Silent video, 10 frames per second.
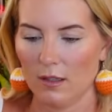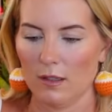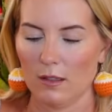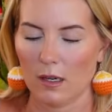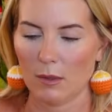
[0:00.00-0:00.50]

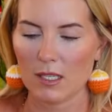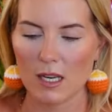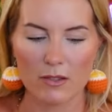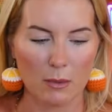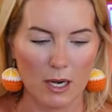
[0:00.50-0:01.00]
I'm going to
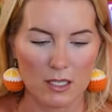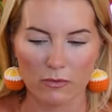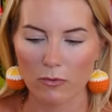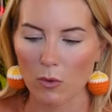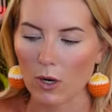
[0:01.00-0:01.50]
take the ice
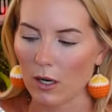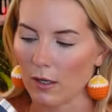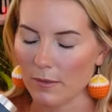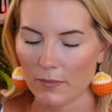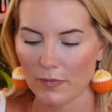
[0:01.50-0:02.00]

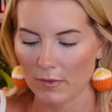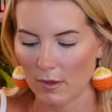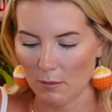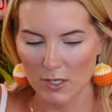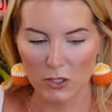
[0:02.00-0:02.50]
for
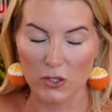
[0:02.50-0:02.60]
Mr.